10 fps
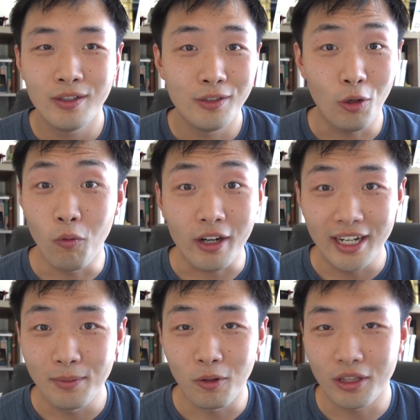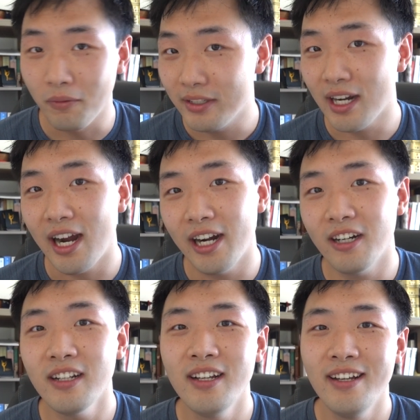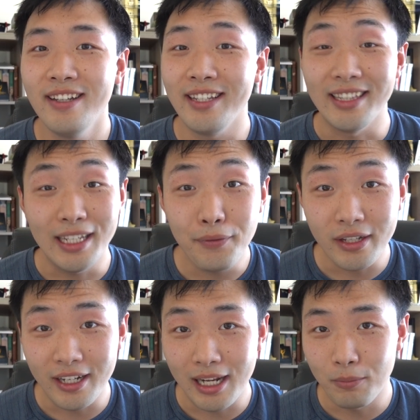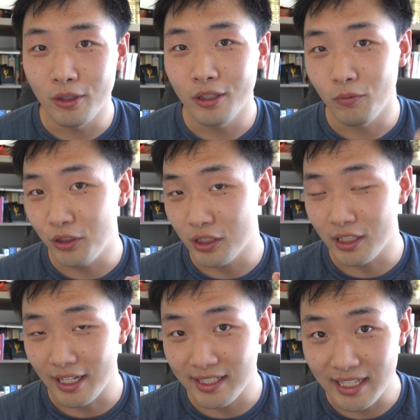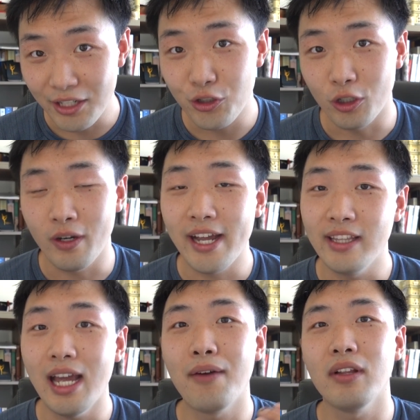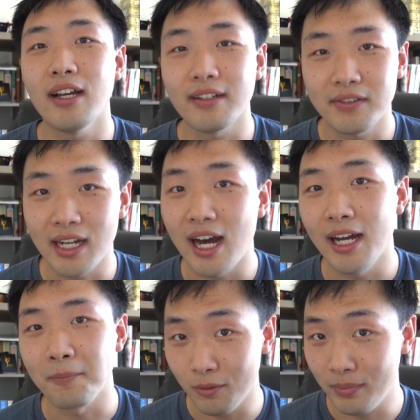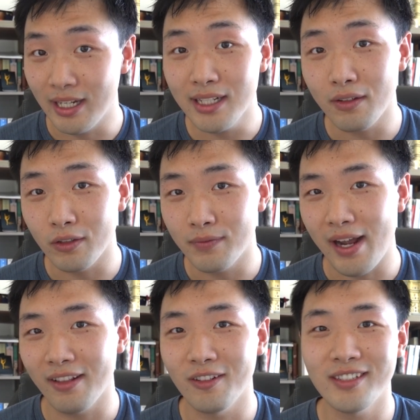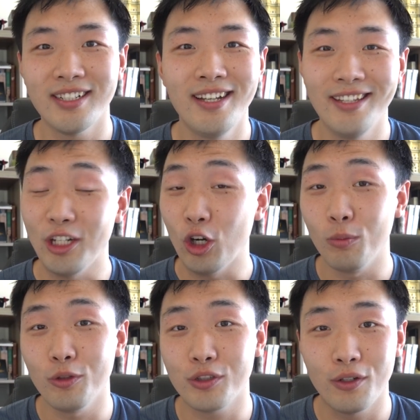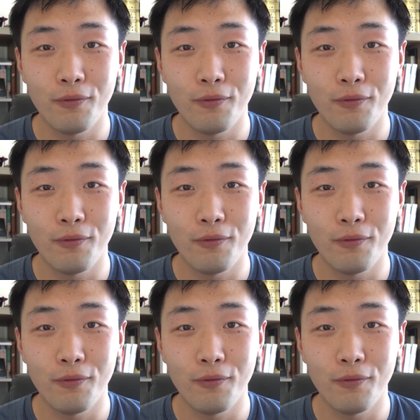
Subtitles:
don't work anymore. They're retired. They live in the neighborhood, which is essential, and they have a lot of time. So because of those factors, there are almost